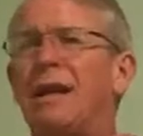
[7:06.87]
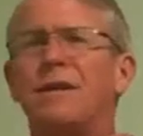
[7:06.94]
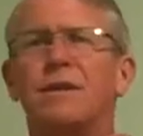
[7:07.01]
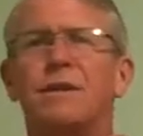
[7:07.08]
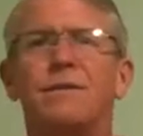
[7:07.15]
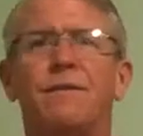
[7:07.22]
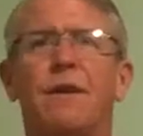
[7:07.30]

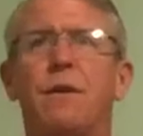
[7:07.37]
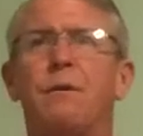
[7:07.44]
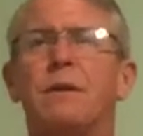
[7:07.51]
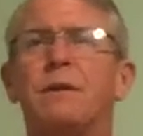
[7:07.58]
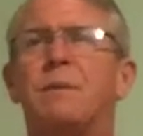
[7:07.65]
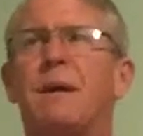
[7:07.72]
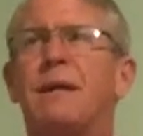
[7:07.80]
just very
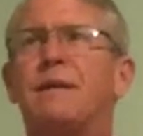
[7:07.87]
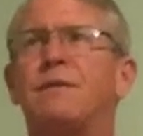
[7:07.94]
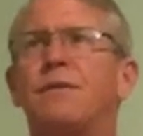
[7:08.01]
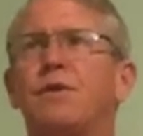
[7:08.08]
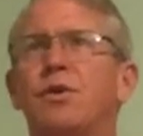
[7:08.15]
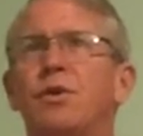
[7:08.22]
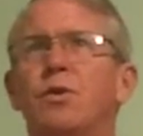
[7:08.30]
responsive
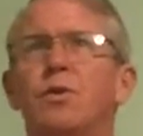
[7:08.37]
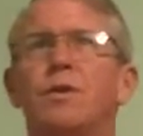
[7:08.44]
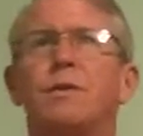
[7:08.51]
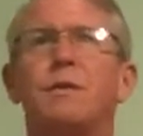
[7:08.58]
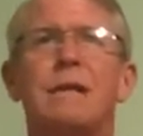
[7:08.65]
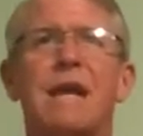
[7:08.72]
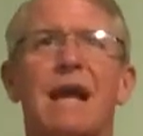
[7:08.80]
shoes,
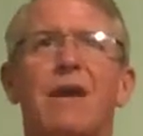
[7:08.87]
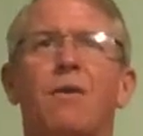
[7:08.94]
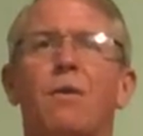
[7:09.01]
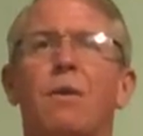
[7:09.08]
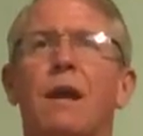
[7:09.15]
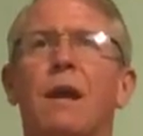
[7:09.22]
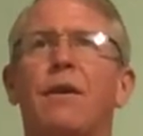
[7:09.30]
not a
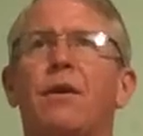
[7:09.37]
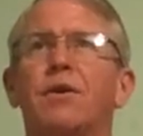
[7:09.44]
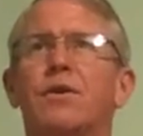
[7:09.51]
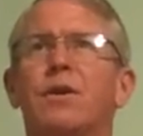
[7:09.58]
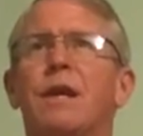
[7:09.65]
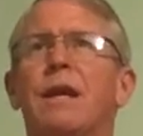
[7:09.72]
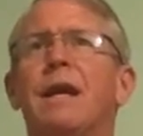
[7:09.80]
whole lot of
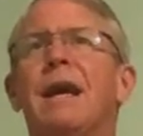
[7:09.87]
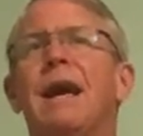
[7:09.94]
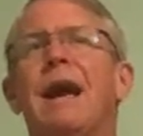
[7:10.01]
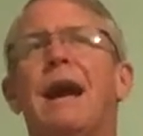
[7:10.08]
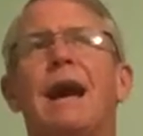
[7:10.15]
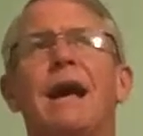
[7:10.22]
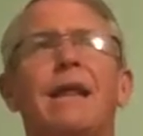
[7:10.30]
cushioning.
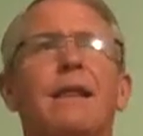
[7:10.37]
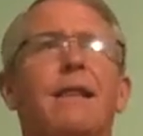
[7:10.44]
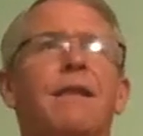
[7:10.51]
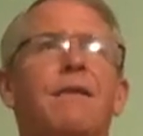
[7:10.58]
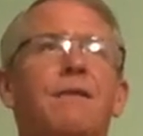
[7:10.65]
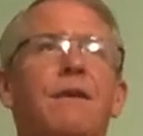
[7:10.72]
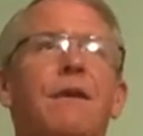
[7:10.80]
And the
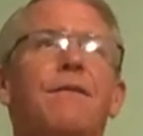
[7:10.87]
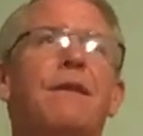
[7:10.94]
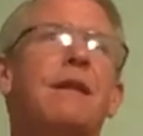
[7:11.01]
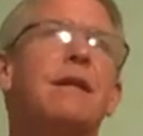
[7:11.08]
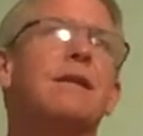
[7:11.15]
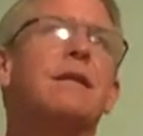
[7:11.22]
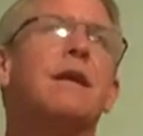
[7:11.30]
fifth
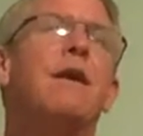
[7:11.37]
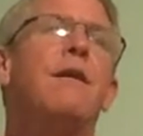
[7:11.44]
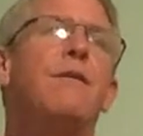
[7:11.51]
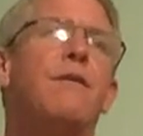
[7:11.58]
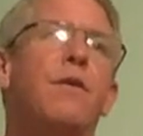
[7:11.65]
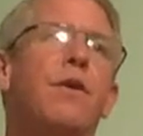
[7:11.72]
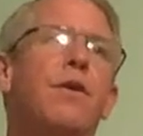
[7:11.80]
is
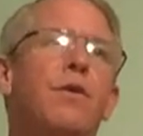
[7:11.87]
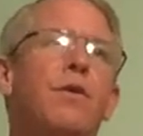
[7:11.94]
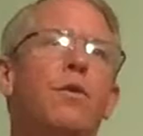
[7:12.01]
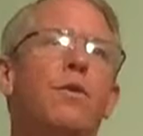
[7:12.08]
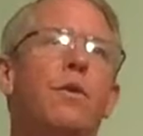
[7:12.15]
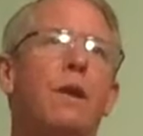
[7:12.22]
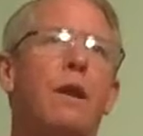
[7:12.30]
for the
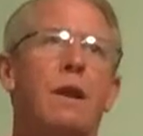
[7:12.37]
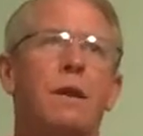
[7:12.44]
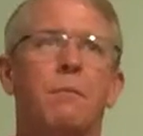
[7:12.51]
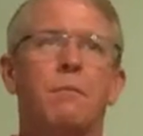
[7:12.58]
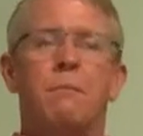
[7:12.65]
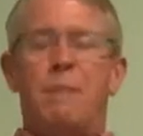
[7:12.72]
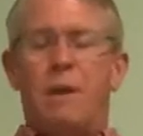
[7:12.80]
new
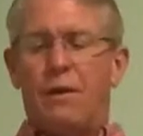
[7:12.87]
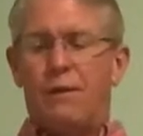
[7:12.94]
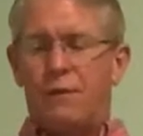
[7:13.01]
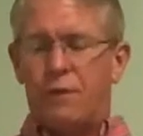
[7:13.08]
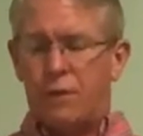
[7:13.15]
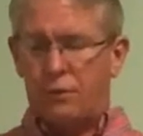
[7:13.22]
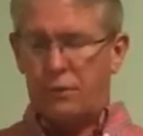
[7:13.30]

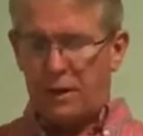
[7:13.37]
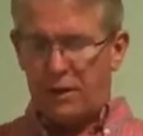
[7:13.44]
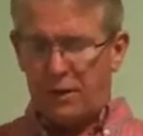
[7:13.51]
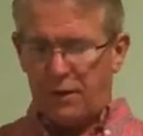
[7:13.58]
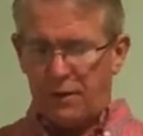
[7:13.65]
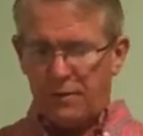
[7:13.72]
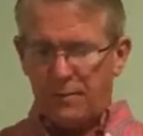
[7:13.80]
barefoot
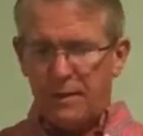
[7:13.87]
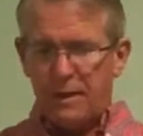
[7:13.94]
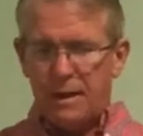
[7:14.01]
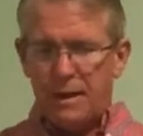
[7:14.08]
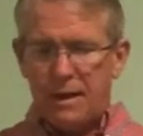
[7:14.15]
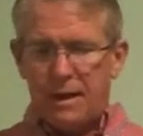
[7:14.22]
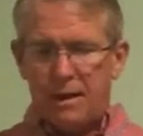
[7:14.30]
runner.
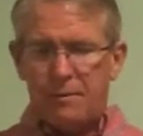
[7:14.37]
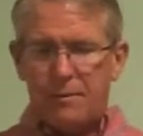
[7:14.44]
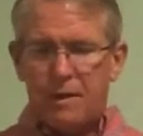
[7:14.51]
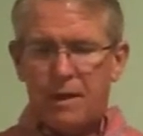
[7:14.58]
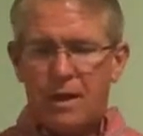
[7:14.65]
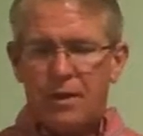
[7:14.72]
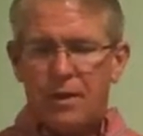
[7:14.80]

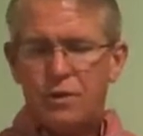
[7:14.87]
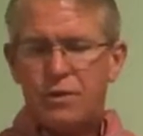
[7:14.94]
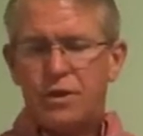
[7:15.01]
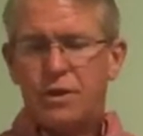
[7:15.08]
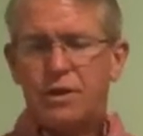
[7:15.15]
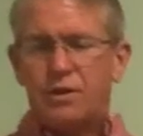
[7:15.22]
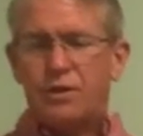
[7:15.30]
Those
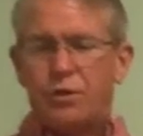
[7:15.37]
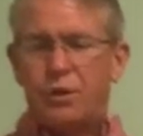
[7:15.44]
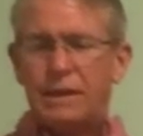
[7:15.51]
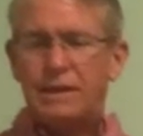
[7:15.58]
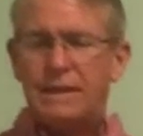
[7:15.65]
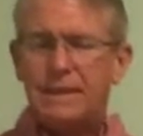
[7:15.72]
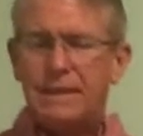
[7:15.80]
are the
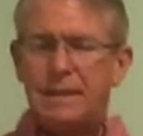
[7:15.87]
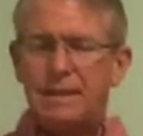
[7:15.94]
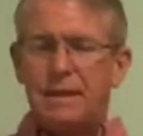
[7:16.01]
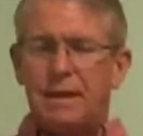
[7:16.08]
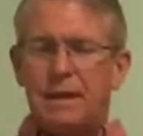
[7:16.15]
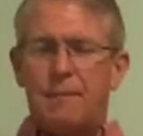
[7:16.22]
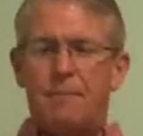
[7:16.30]
choices.
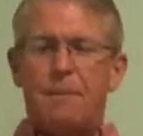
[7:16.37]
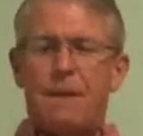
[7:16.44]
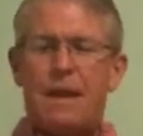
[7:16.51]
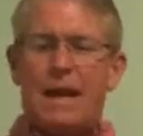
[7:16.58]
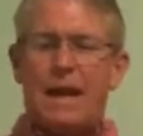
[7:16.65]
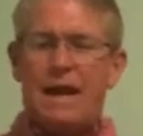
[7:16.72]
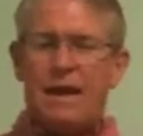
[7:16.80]
In